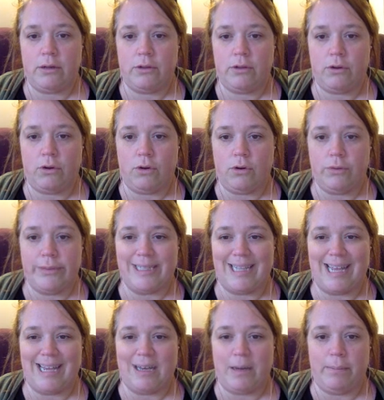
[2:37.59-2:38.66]
The girl was
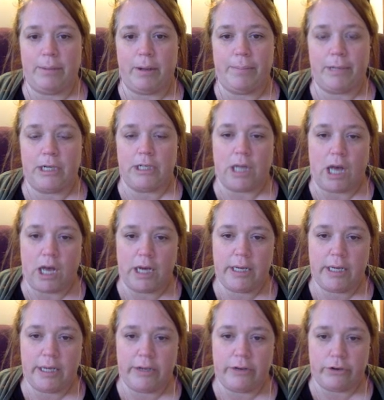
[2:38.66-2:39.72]
like a bump on a log
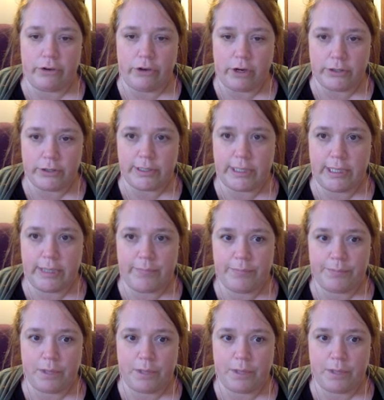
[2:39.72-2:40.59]
in her car seat.